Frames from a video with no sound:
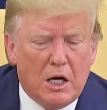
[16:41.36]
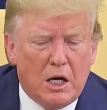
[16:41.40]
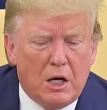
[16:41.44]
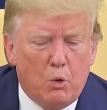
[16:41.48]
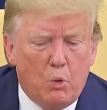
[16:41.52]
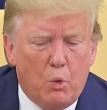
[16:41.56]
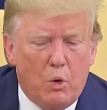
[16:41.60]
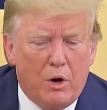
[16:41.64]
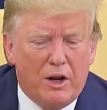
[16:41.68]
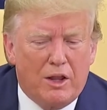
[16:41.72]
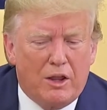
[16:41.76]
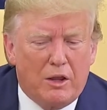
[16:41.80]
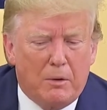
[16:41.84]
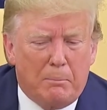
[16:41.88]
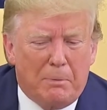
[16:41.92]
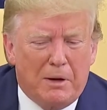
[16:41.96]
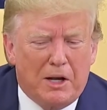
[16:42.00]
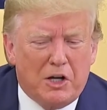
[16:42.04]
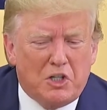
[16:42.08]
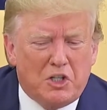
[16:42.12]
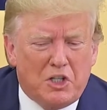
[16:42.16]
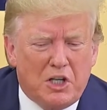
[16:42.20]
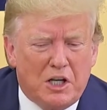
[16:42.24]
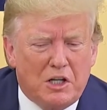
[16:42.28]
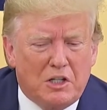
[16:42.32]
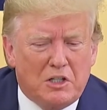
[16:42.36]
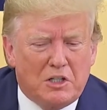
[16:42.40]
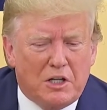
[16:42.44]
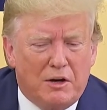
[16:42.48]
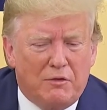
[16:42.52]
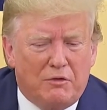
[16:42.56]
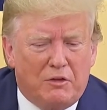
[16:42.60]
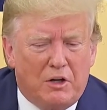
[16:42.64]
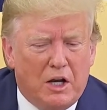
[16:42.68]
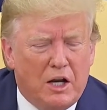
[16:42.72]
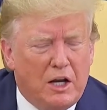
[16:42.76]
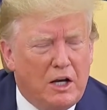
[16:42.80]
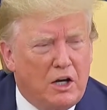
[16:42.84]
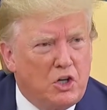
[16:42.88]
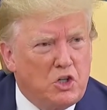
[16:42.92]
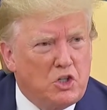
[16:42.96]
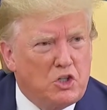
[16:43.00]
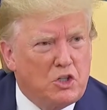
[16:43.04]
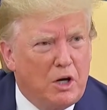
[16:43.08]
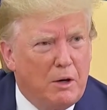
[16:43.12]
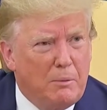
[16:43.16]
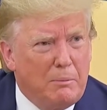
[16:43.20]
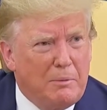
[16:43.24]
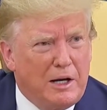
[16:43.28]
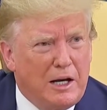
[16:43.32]
Uh, one of the best things I've done is
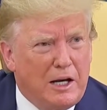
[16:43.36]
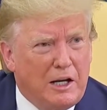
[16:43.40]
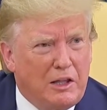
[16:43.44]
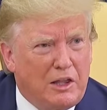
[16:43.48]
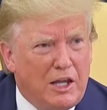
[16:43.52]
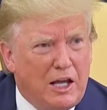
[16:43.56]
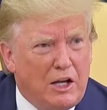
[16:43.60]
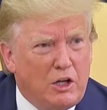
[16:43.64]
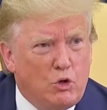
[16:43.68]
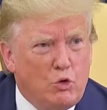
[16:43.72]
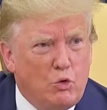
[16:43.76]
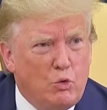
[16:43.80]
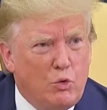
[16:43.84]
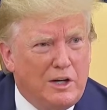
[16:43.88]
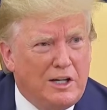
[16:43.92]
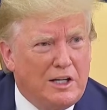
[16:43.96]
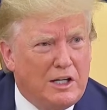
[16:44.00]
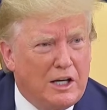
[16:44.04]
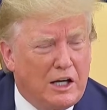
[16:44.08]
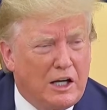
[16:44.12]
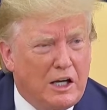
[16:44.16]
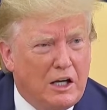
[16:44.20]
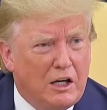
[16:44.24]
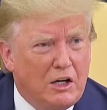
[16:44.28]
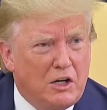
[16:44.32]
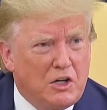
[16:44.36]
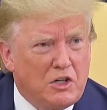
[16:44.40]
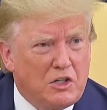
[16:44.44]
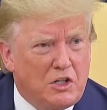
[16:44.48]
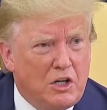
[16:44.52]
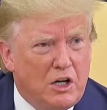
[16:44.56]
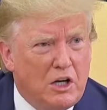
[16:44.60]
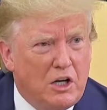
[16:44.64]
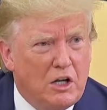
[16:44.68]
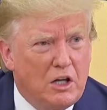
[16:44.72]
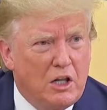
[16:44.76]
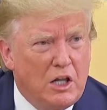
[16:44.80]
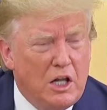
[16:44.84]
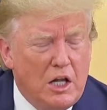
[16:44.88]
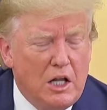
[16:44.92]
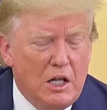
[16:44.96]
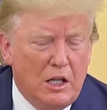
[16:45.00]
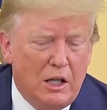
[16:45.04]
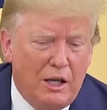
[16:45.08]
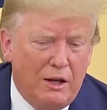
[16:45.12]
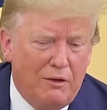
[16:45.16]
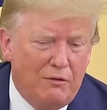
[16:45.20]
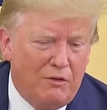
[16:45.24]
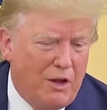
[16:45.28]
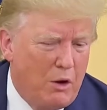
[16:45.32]
terminate that ridiculous deal.
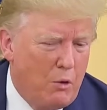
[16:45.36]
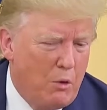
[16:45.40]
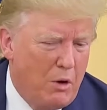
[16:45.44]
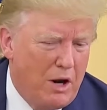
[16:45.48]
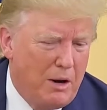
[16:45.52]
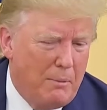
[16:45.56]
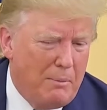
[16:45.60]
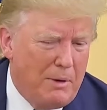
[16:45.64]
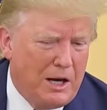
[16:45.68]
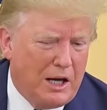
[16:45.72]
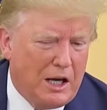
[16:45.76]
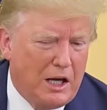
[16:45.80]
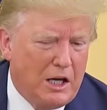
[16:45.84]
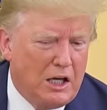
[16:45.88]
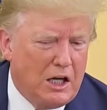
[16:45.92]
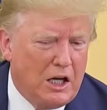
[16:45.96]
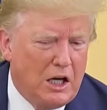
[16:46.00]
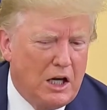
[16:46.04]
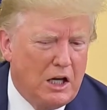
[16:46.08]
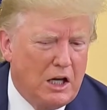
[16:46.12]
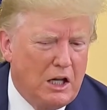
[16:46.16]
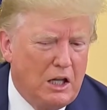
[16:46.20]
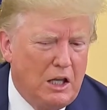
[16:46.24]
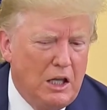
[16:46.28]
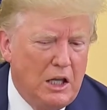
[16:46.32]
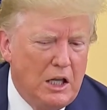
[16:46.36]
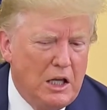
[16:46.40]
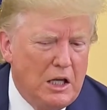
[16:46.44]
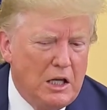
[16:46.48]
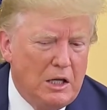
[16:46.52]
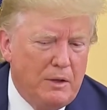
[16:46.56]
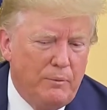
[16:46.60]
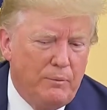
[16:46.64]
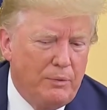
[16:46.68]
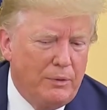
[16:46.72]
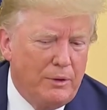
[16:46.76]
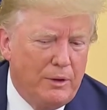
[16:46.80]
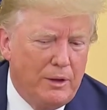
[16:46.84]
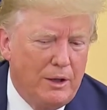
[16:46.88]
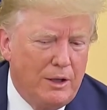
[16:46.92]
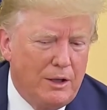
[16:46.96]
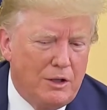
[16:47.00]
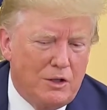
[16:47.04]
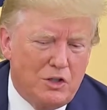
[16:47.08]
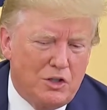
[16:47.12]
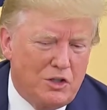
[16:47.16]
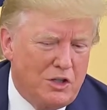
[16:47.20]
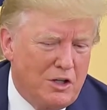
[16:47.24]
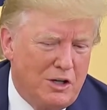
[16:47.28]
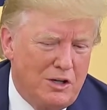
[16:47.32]
If they want to make a deal,
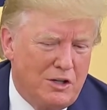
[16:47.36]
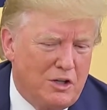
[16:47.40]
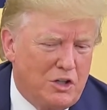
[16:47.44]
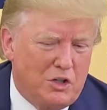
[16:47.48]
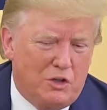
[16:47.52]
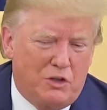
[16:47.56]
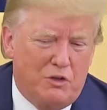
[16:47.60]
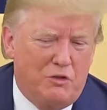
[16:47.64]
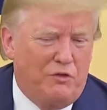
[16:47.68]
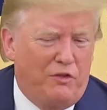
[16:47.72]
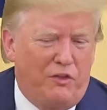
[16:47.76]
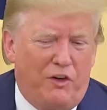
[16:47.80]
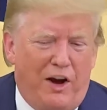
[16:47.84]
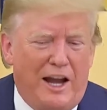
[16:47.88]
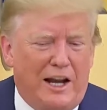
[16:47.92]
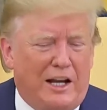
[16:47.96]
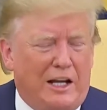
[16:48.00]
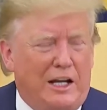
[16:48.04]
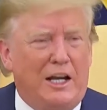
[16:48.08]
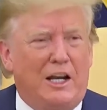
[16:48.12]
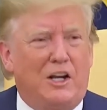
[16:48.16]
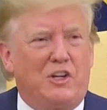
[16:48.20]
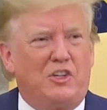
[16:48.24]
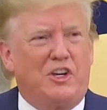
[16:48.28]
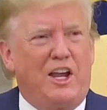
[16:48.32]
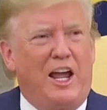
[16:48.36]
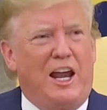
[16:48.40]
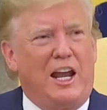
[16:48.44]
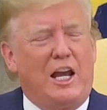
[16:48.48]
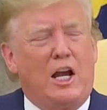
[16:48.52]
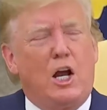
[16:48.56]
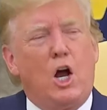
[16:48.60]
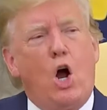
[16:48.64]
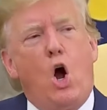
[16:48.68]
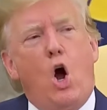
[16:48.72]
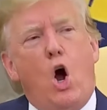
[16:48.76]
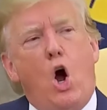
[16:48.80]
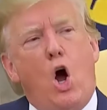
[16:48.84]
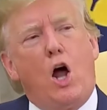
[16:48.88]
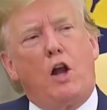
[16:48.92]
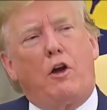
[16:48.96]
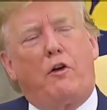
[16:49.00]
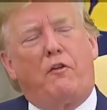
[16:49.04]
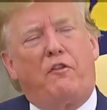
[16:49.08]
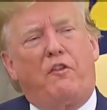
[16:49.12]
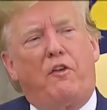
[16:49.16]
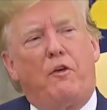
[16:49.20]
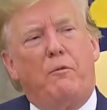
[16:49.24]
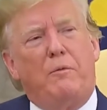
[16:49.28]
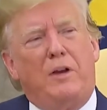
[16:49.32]
it's, it's frankly, it's getting harder
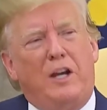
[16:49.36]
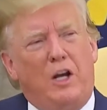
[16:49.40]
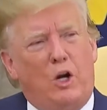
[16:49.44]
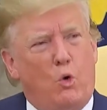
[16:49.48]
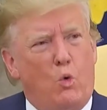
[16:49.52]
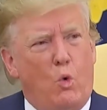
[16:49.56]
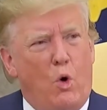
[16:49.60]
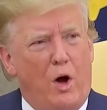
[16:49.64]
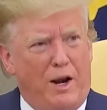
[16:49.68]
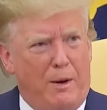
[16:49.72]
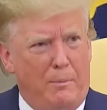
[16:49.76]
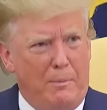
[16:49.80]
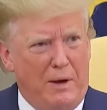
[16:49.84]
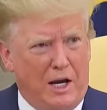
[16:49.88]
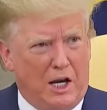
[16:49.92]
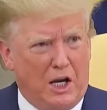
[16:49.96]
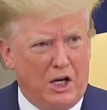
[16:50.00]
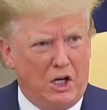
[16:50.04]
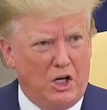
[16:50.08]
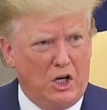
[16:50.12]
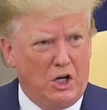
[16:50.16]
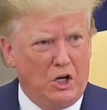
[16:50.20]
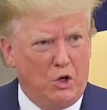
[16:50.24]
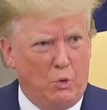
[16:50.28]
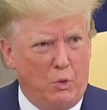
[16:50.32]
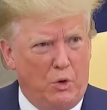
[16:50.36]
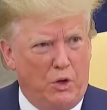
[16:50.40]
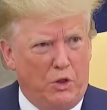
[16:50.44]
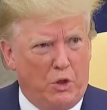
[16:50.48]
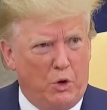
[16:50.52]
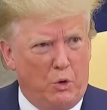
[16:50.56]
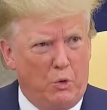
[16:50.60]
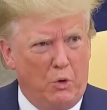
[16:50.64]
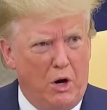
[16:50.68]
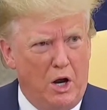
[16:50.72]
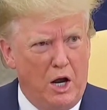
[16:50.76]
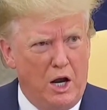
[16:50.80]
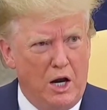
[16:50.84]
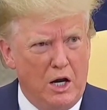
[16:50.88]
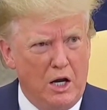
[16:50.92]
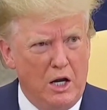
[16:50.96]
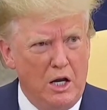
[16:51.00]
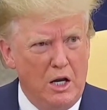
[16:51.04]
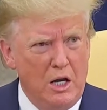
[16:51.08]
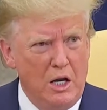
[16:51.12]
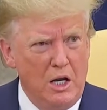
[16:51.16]
for me to want to make a deal with Iran